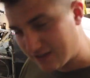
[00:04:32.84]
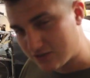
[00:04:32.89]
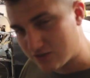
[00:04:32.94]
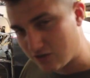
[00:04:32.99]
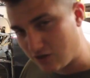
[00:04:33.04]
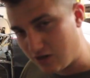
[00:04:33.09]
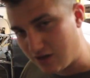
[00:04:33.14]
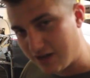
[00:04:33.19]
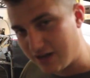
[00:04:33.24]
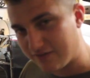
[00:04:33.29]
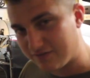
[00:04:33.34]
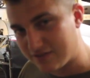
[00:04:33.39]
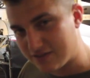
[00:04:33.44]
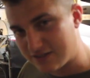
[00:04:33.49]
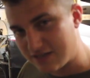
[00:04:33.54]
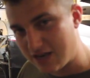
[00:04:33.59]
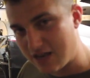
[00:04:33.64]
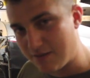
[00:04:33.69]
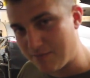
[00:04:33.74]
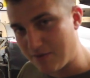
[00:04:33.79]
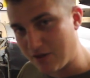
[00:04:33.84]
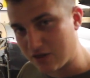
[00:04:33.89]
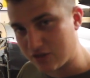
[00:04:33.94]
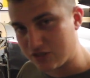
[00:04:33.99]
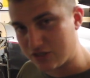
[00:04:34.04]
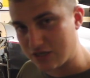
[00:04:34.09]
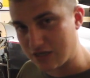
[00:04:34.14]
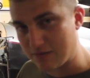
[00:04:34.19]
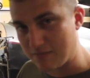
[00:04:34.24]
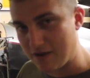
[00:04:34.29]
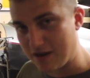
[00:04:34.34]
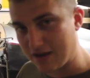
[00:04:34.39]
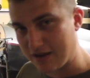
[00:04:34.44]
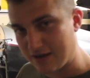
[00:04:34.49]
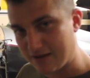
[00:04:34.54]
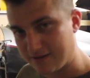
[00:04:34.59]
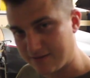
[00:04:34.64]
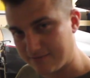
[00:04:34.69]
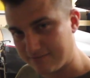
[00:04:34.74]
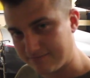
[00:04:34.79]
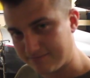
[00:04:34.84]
that's all I have to say about jig making.